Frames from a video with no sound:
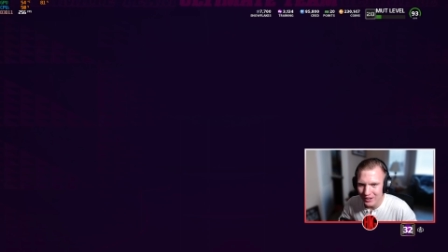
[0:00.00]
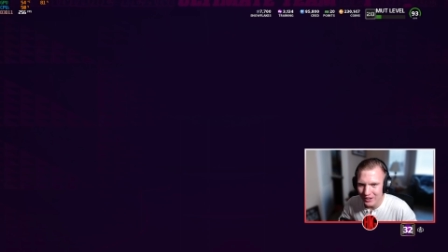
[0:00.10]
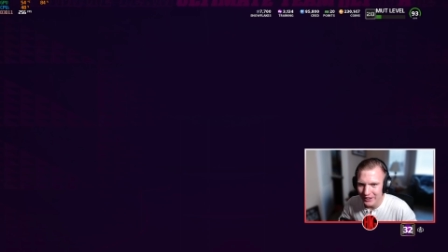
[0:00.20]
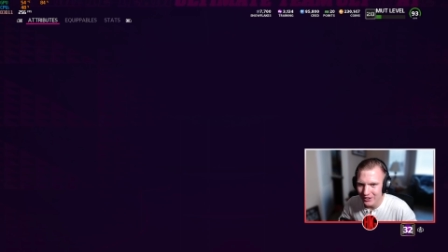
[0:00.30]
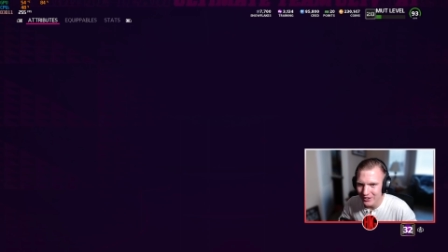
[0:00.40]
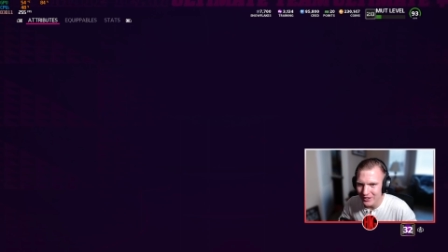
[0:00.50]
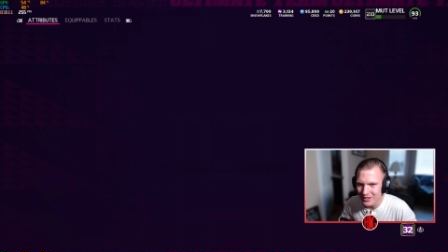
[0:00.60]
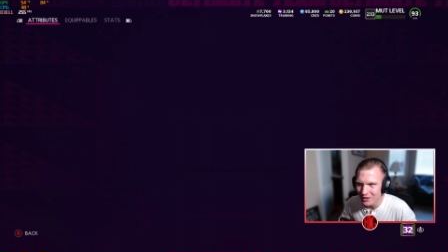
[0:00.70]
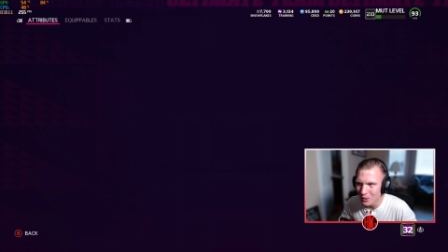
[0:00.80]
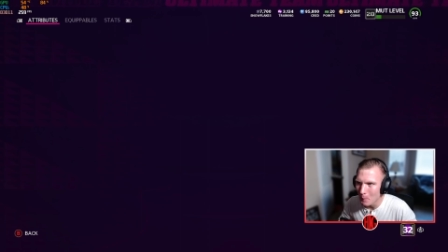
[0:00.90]
Derrick Henry is
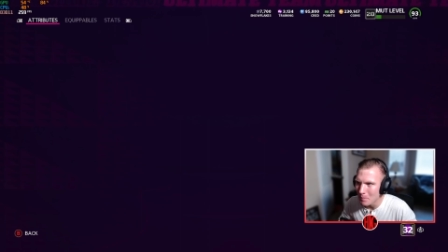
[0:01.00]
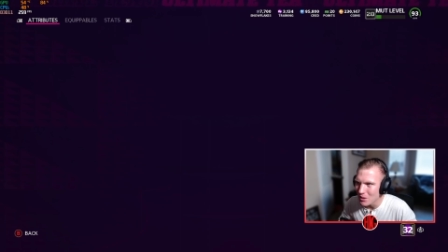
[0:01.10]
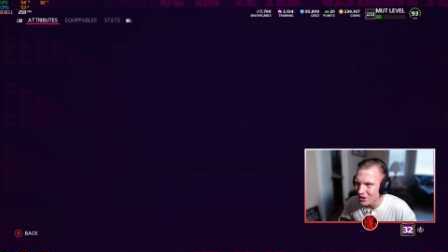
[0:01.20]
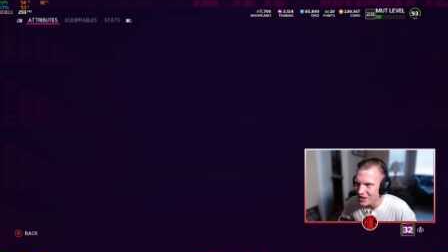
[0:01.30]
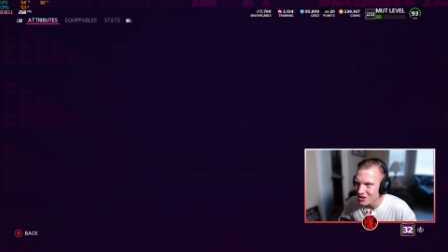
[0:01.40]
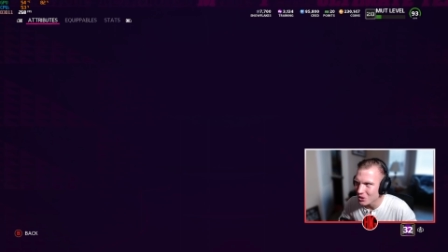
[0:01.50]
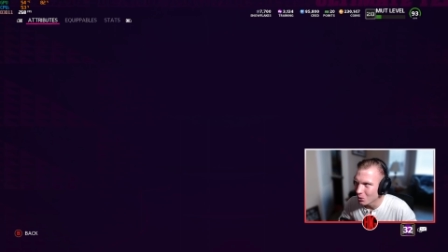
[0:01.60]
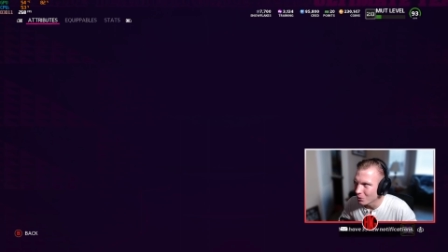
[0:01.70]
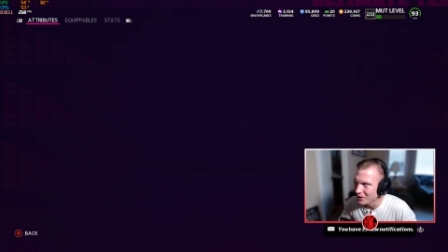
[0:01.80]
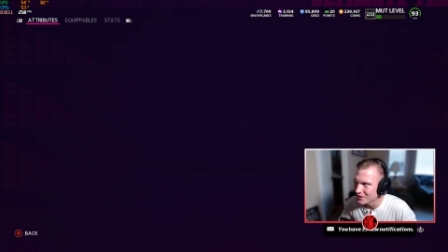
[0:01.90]
still a million
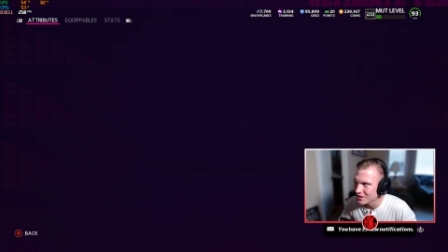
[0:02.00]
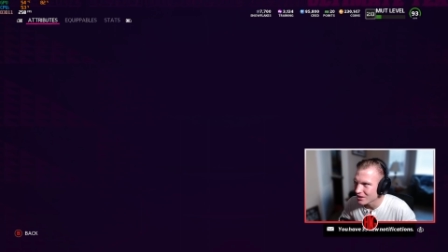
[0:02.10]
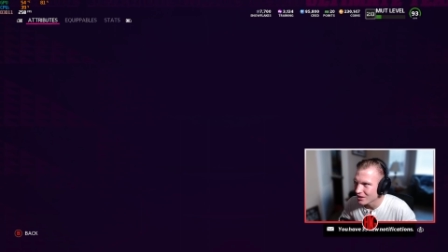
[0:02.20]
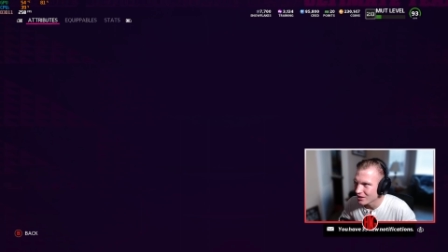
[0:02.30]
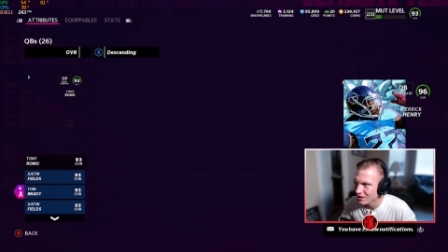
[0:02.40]
coins.